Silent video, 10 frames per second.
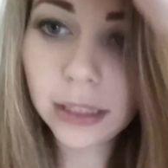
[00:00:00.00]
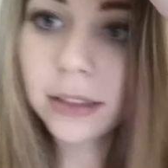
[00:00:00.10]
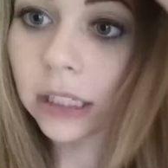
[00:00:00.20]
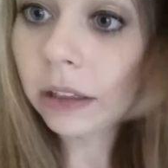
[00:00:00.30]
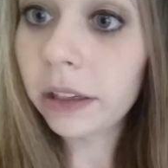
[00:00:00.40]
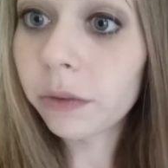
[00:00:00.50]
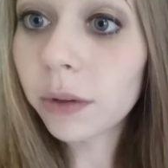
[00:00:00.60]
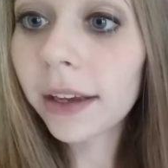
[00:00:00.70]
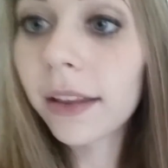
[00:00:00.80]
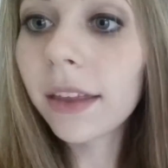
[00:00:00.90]
he has to live
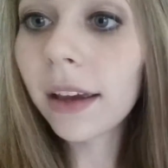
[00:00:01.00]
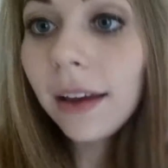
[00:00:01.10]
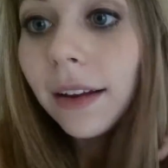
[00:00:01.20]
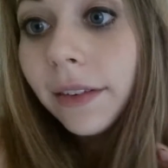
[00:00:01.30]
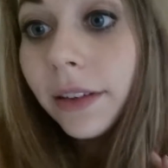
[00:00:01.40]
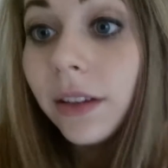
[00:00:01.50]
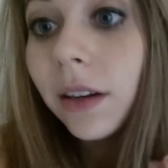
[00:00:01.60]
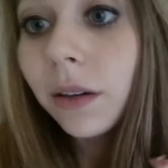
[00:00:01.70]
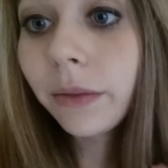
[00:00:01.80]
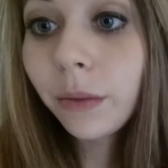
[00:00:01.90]
with. And, you
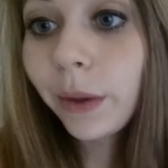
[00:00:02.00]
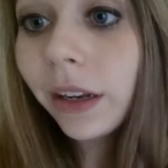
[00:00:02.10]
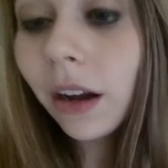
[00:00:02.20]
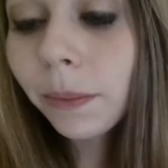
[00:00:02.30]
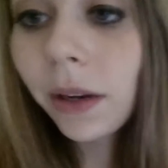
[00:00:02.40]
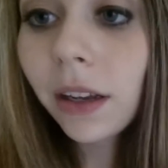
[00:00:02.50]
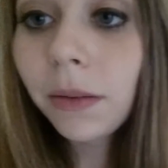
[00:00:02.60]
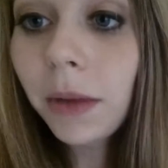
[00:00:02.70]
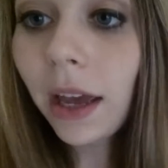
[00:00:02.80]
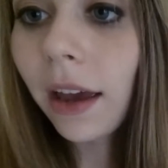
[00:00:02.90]
know, we adopted him,